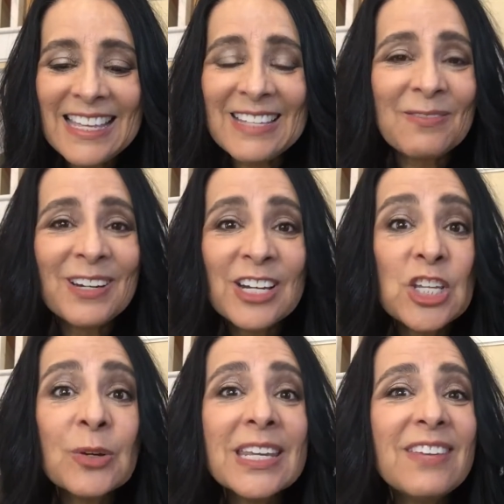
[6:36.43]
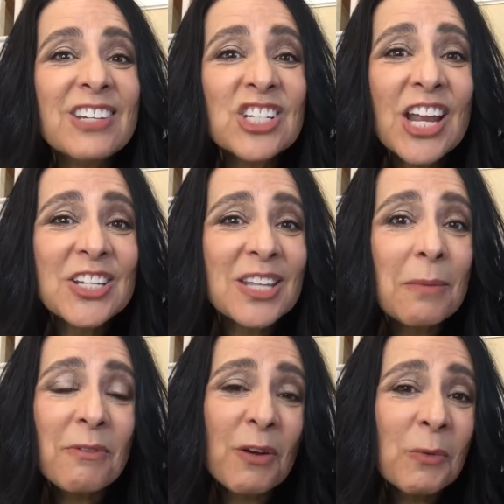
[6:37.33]
you can even change the
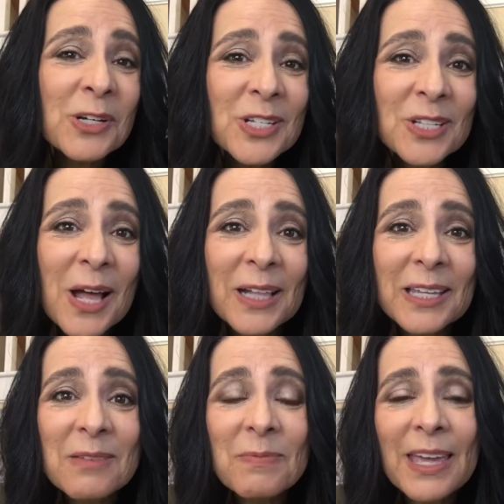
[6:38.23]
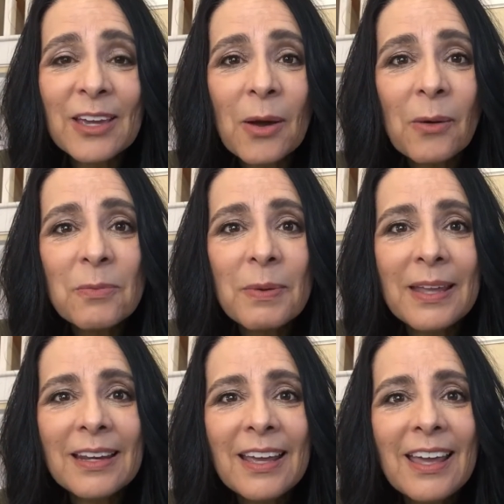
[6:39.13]
name of it. We're just calling it bingo,
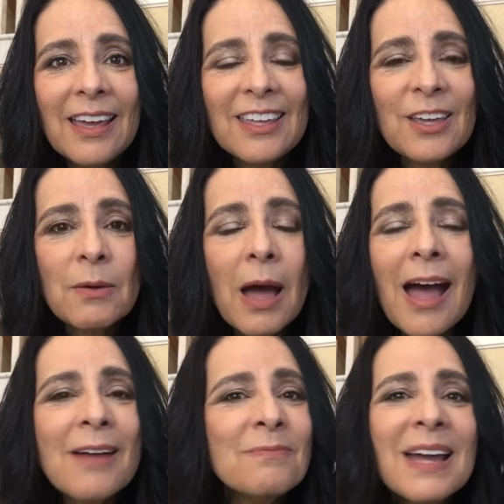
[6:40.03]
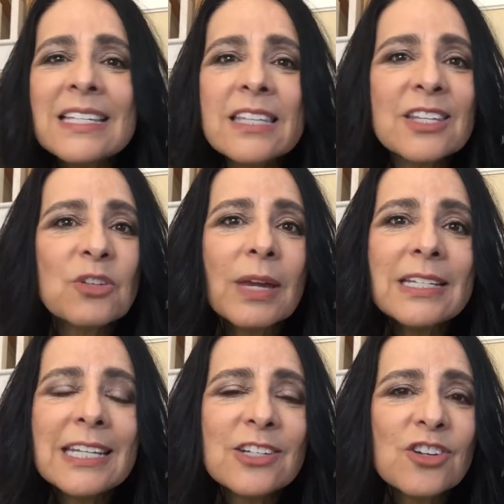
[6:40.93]
but my 6th
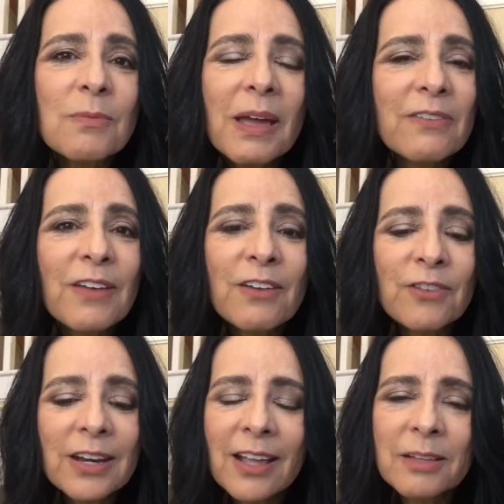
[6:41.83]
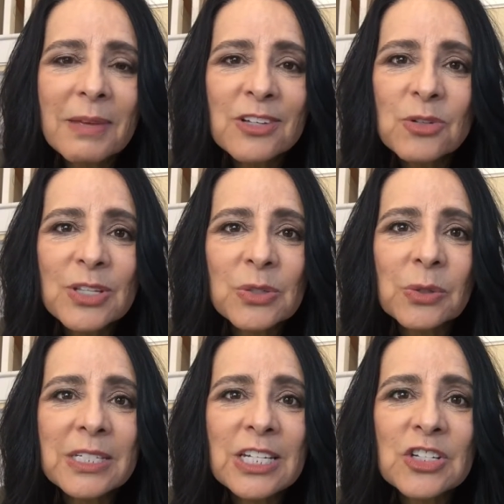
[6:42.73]
grade teacher, my favorite elementary
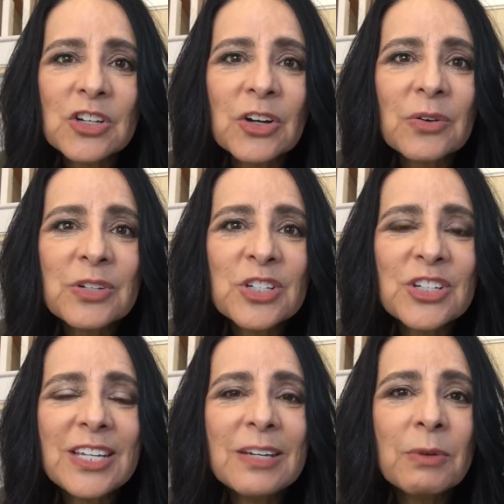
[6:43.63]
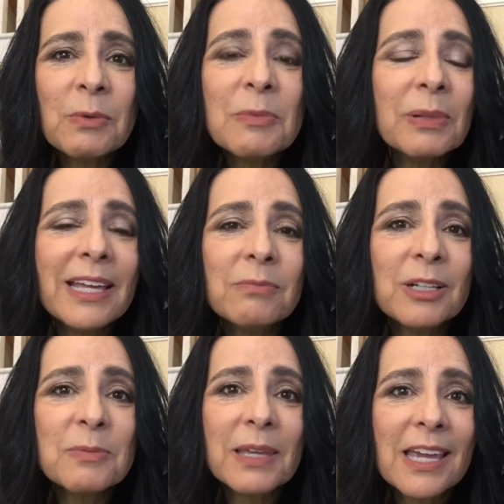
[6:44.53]
school teacher, when we played
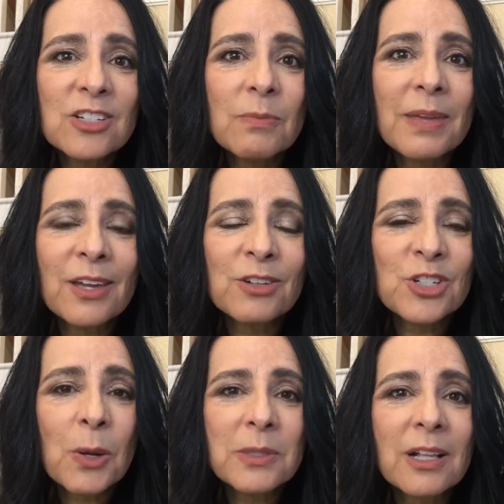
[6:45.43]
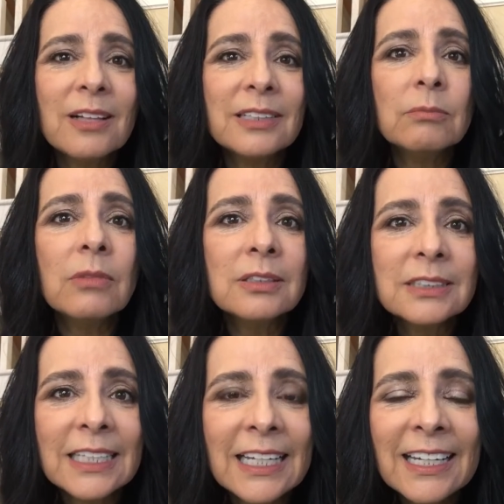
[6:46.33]
multiplication bingo, she always called it
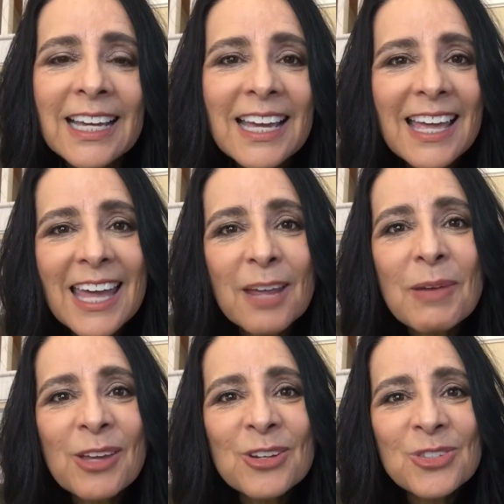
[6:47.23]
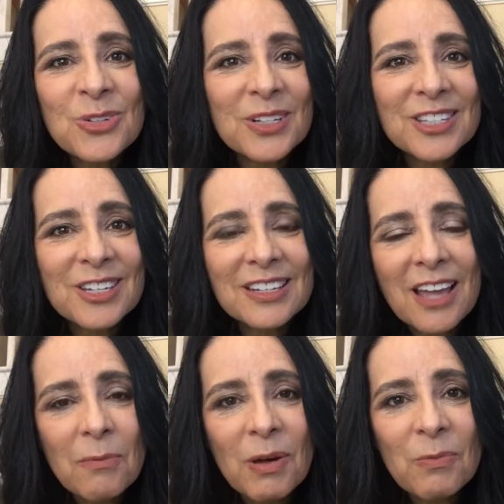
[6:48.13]
multi. And I bet your students could
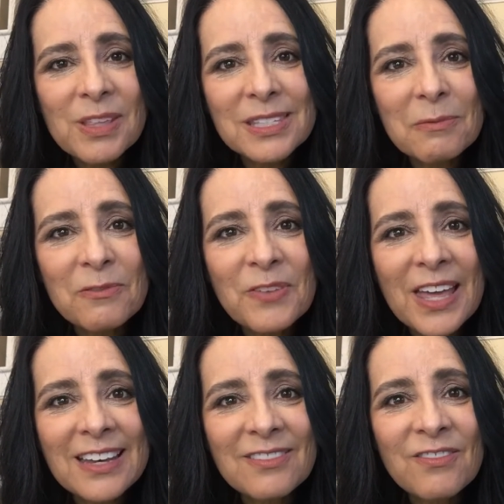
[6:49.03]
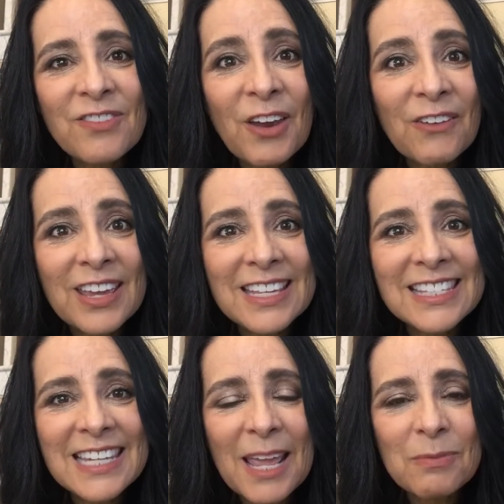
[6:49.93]
come up with some fun,
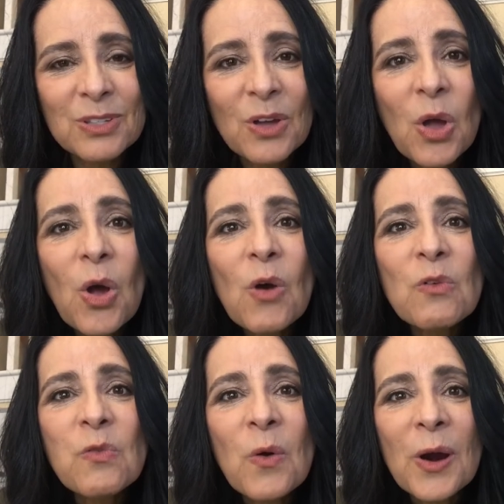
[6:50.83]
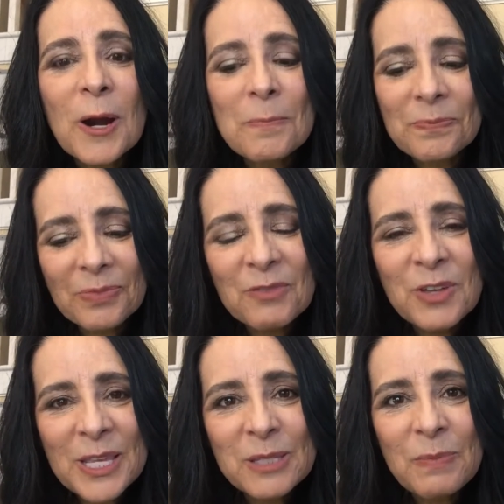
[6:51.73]
various names for
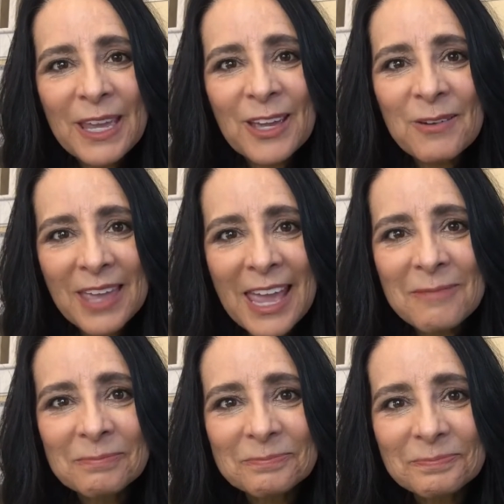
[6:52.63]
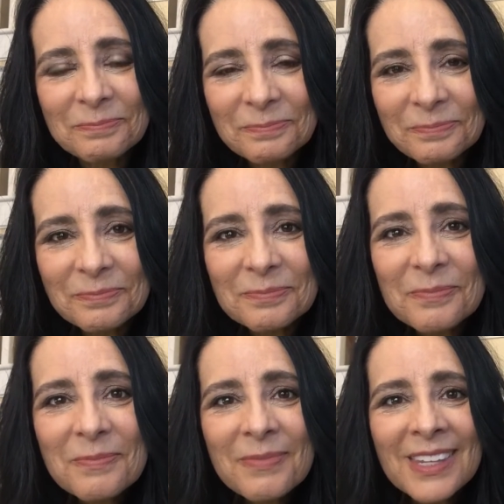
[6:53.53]
this bingo game.
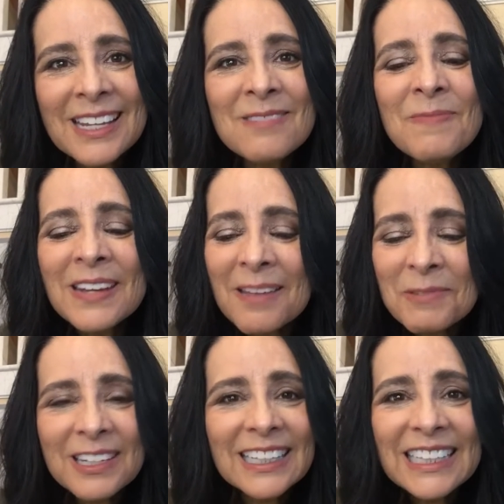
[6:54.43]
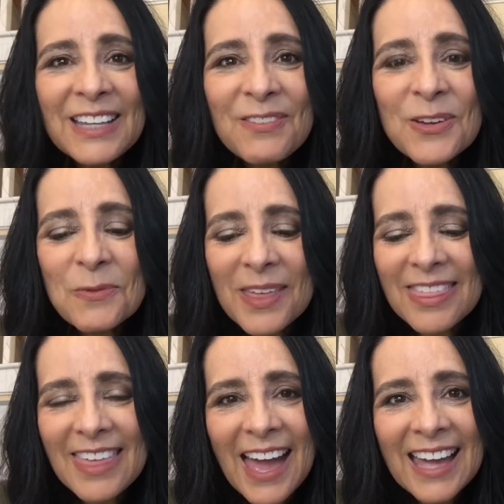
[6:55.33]
But I'm going to leave you
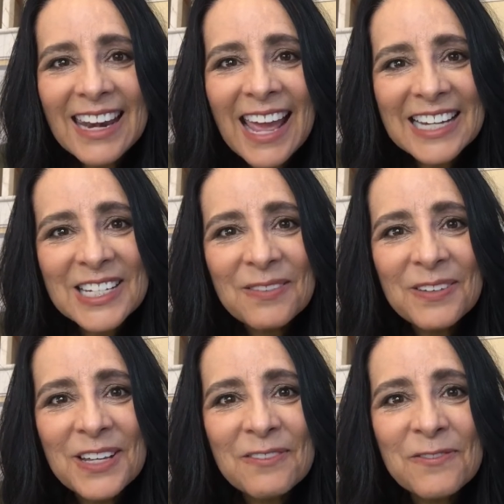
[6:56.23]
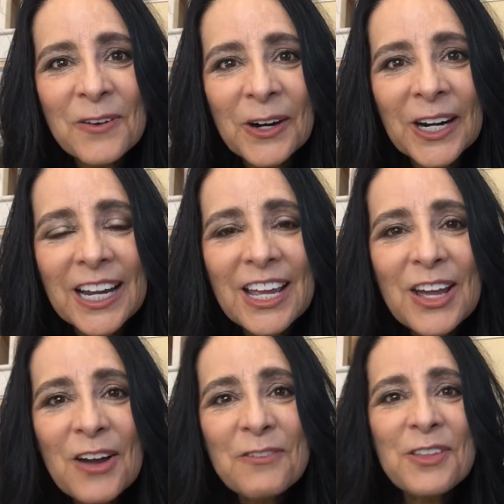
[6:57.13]
with that activity for
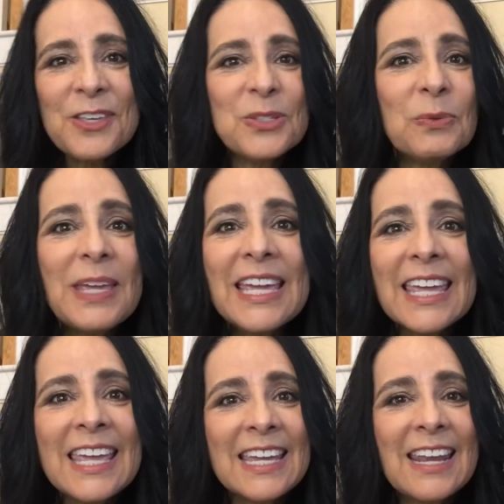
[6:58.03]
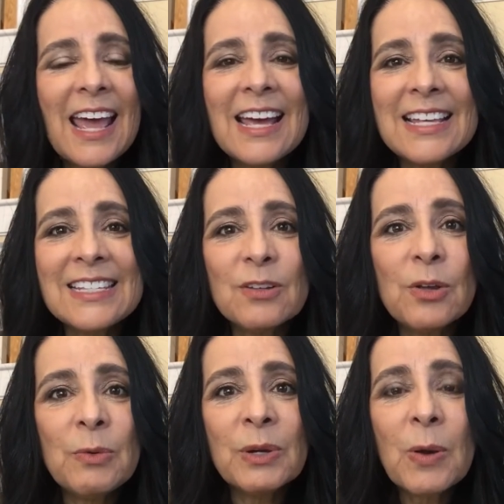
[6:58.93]
this week. It
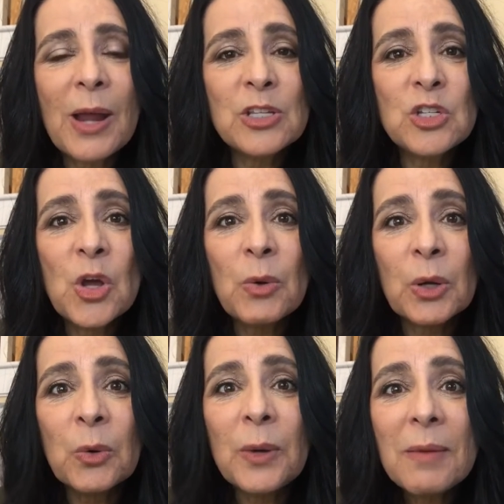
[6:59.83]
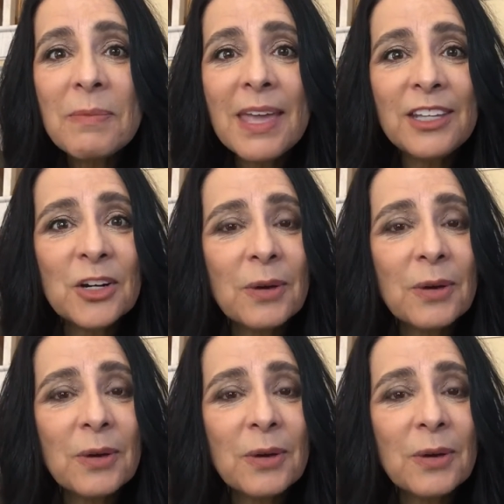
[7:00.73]
requires no equipment. You